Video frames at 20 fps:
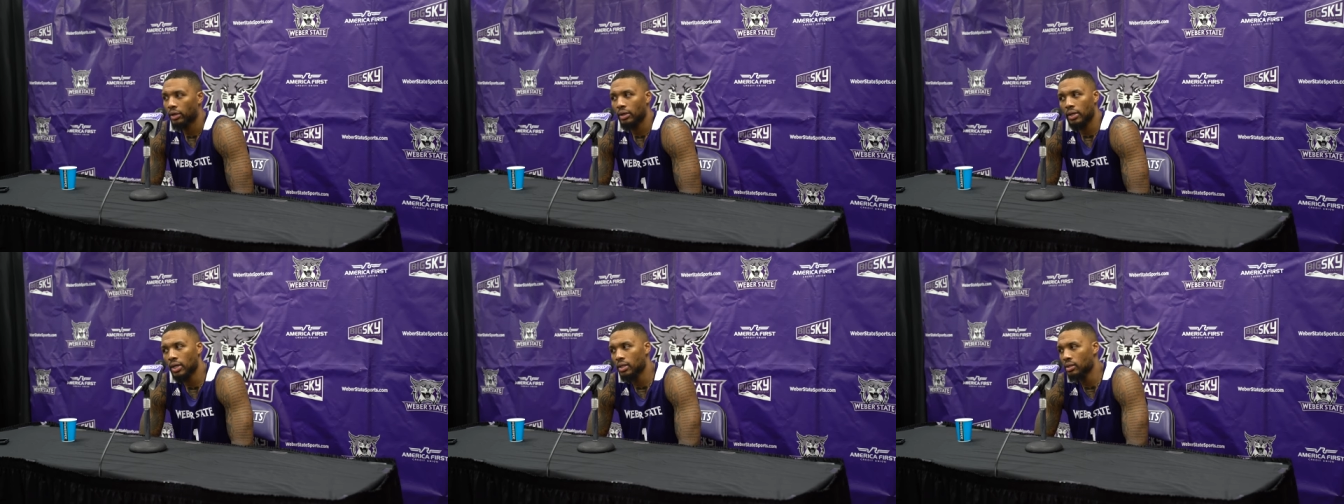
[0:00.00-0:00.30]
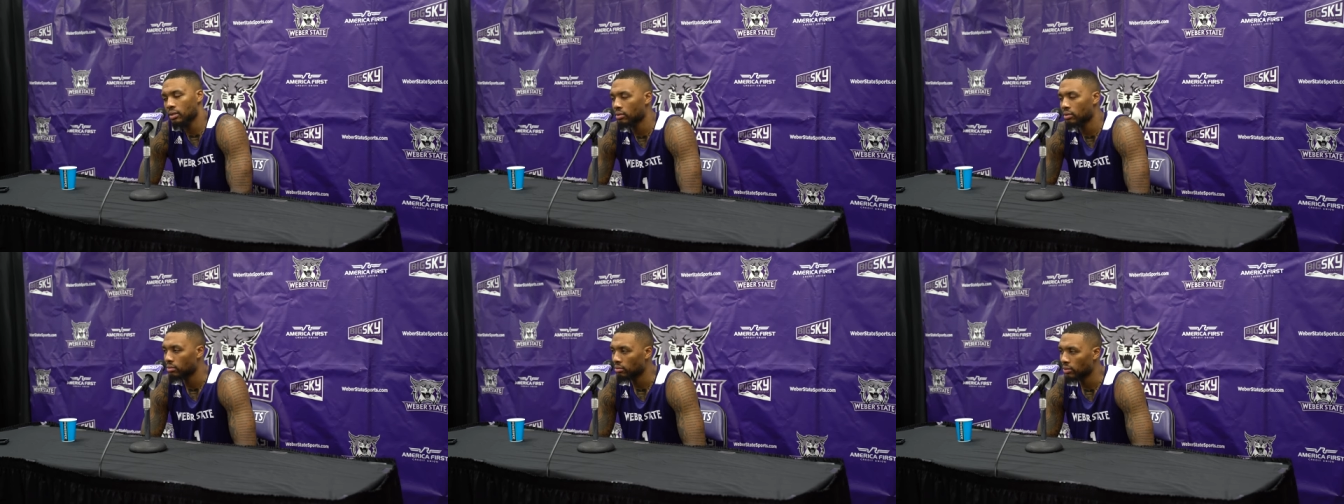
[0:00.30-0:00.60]
And
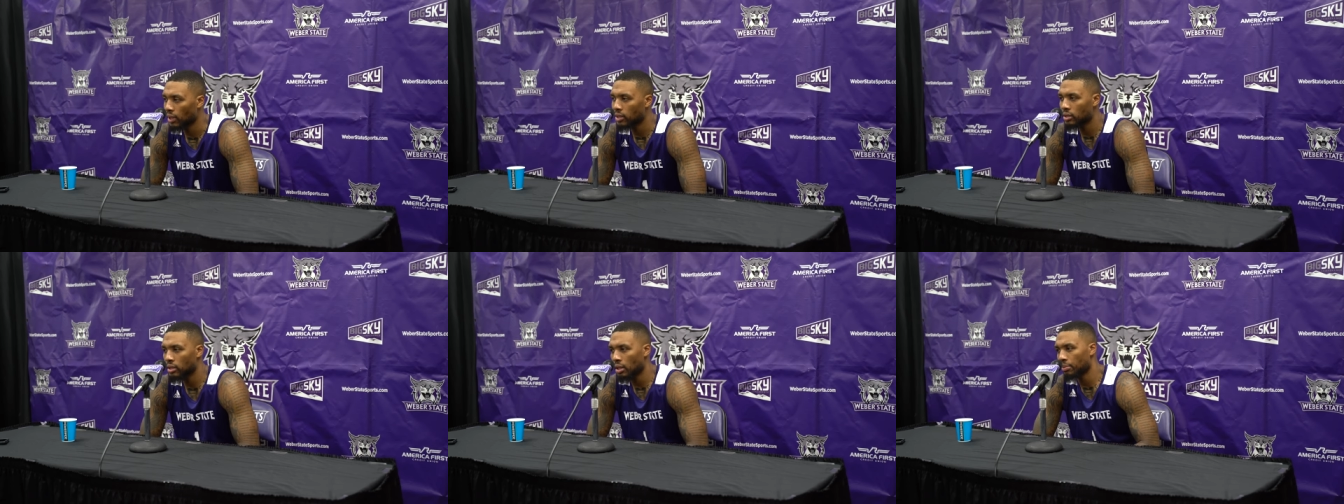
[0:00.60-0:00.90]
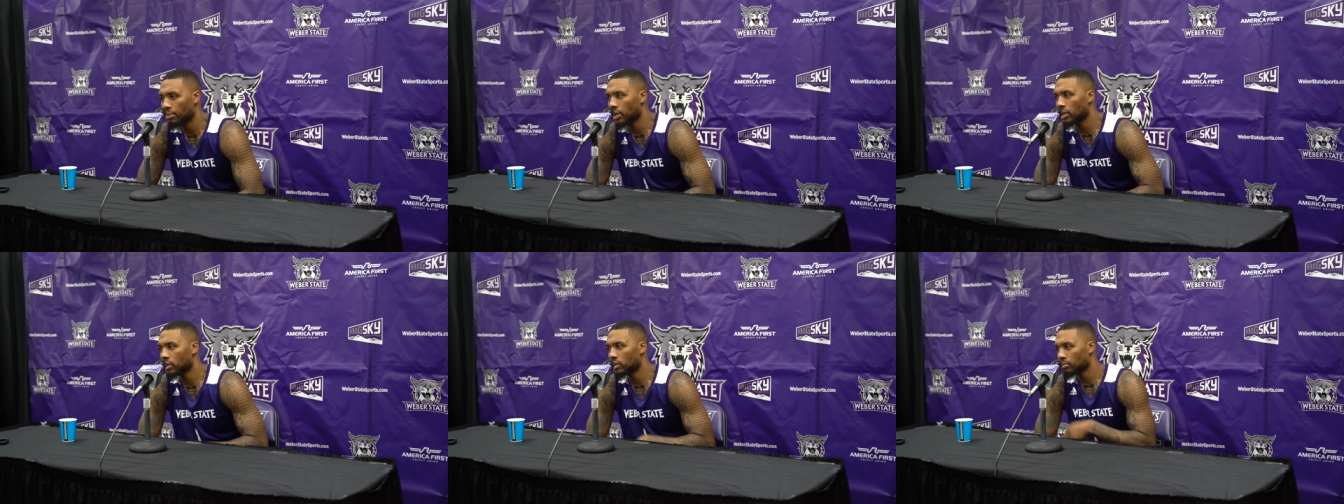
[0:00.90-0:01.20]
that's that's the
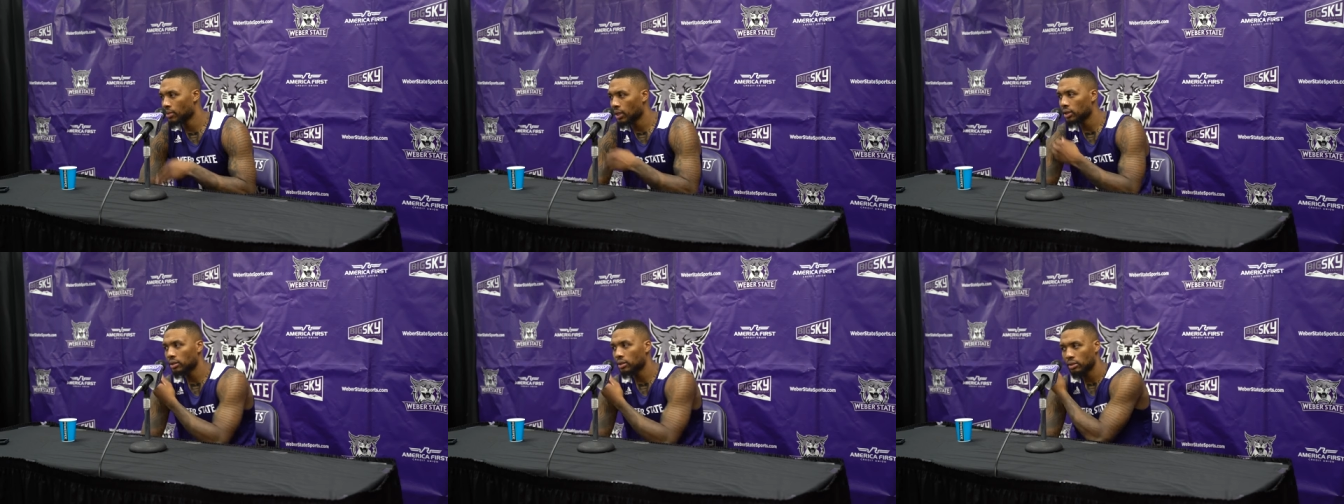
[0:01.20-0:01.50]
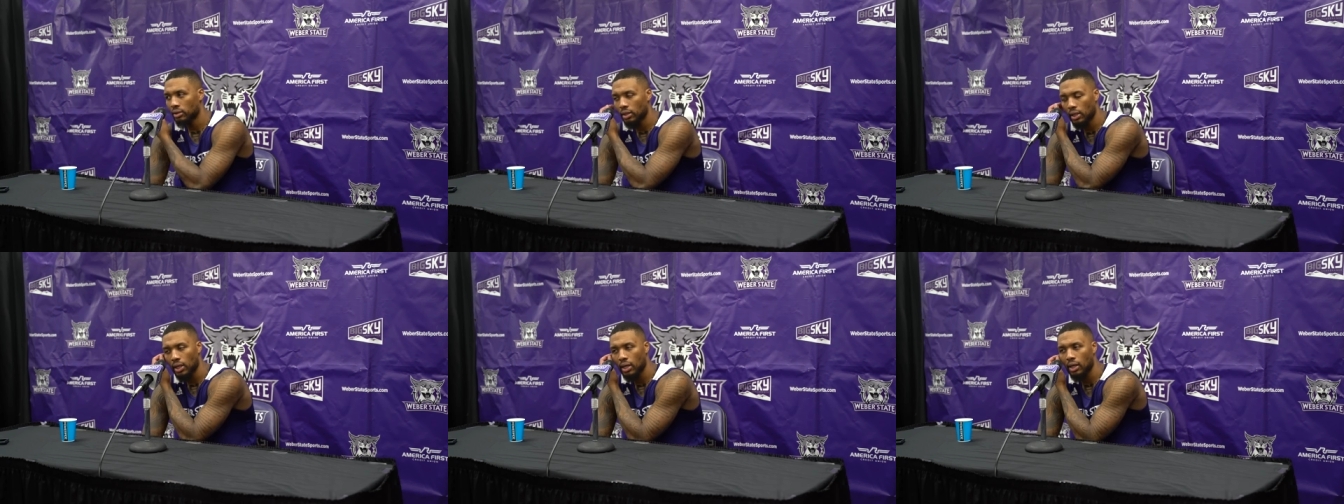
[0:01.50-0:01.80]
biggest message
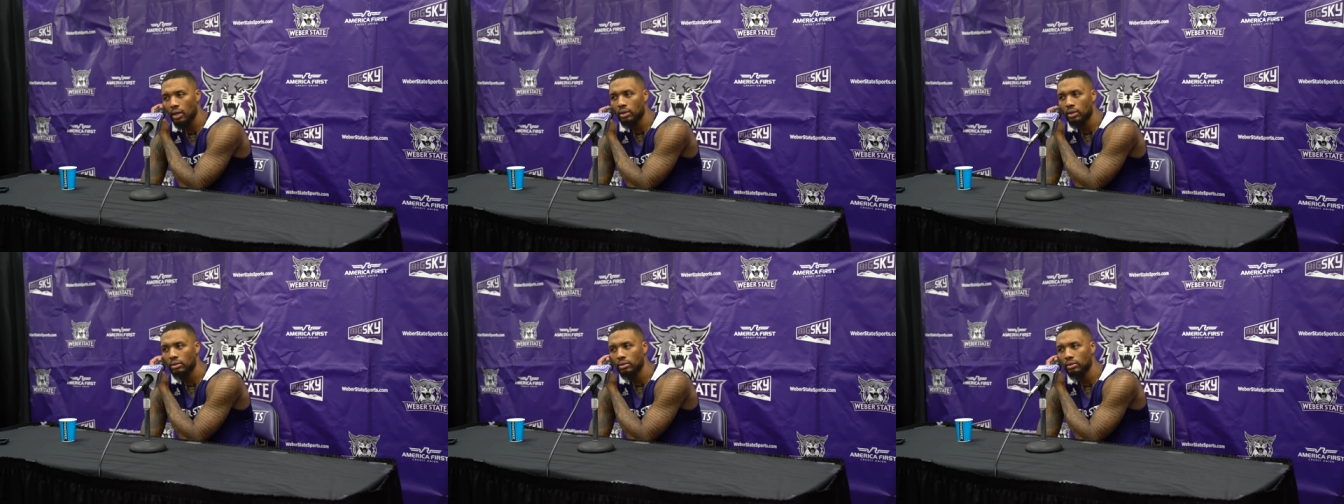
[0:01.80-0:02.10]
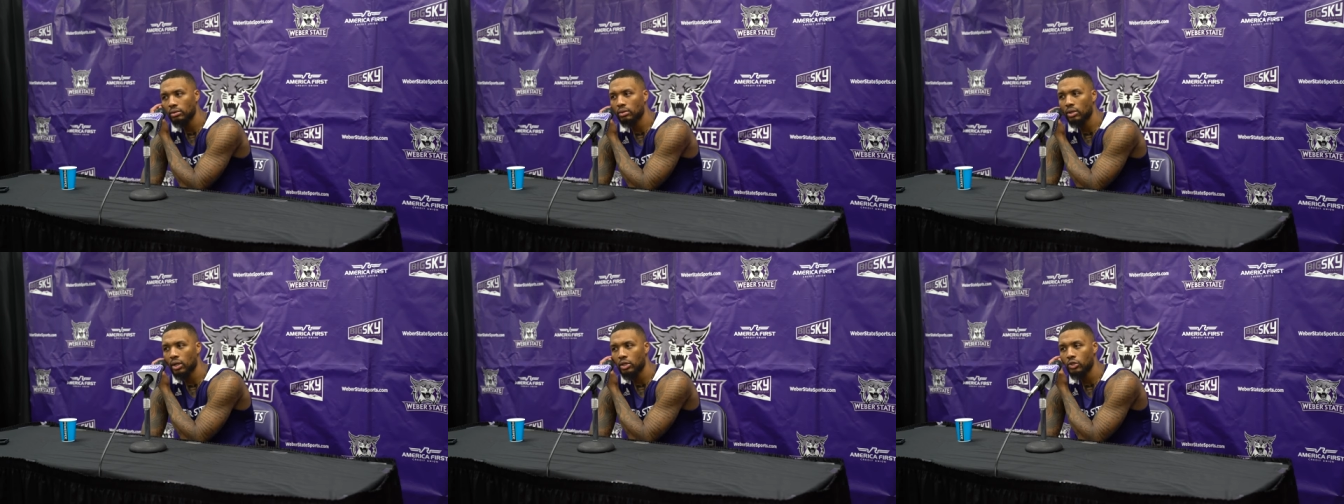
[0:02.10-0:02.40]
that I
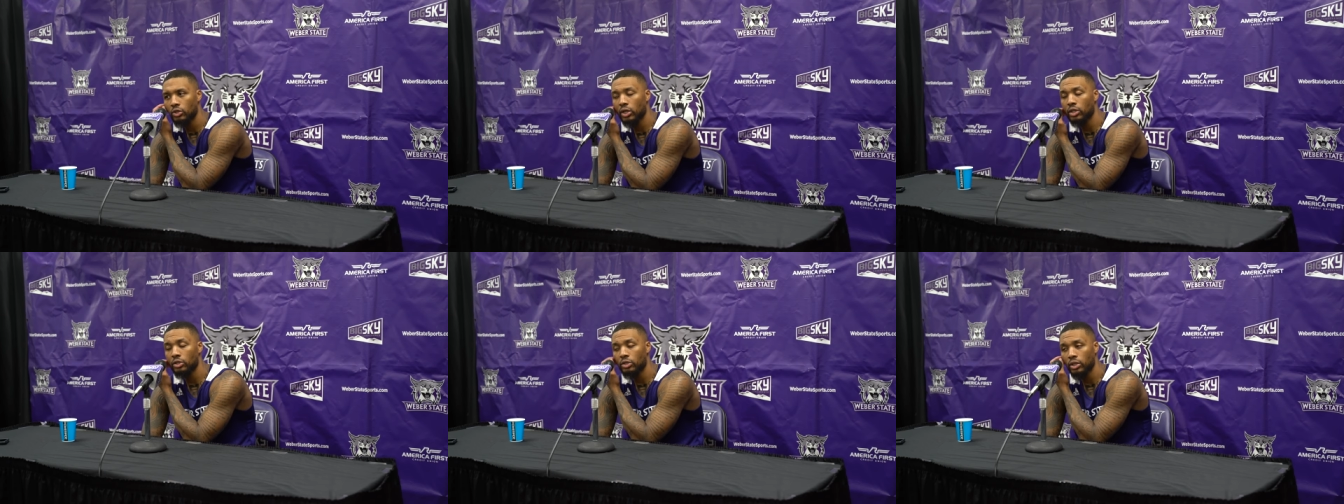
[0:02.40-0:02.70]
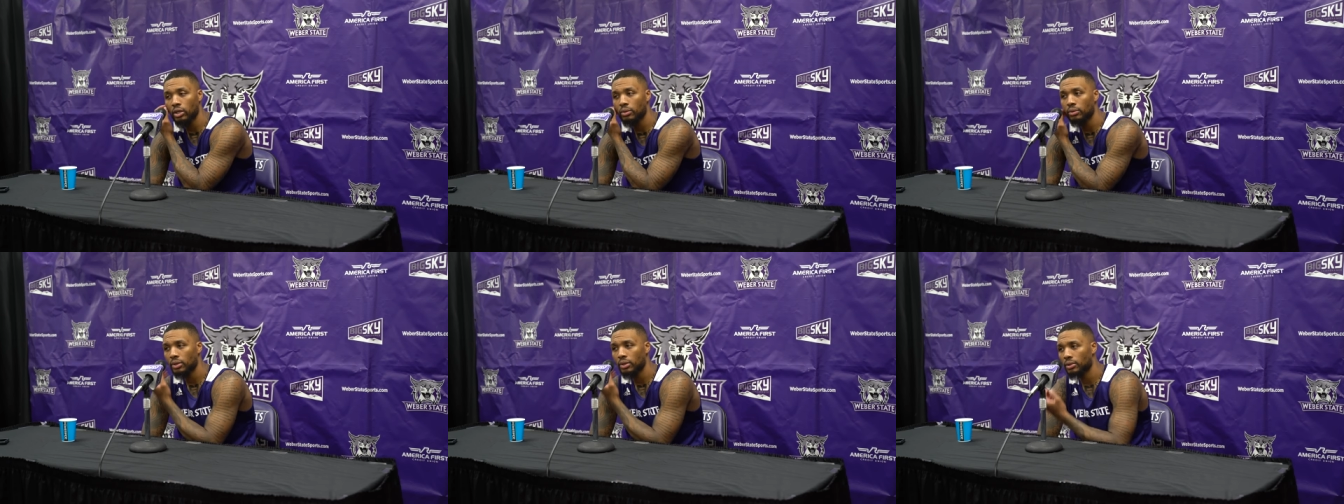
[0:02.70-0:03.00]
you know, I try to
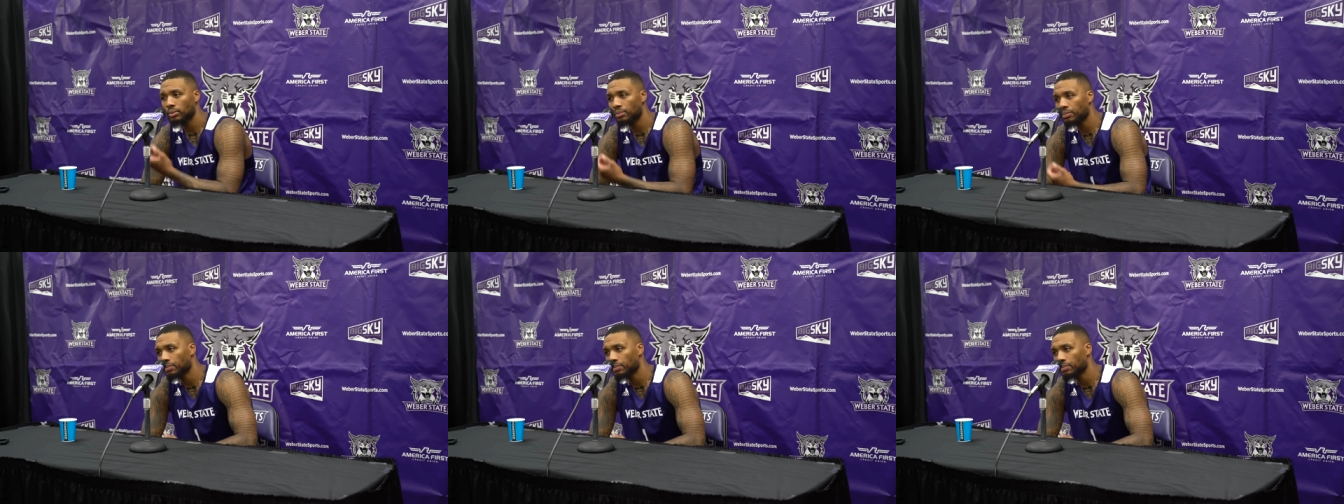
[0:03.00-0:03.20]
share with them.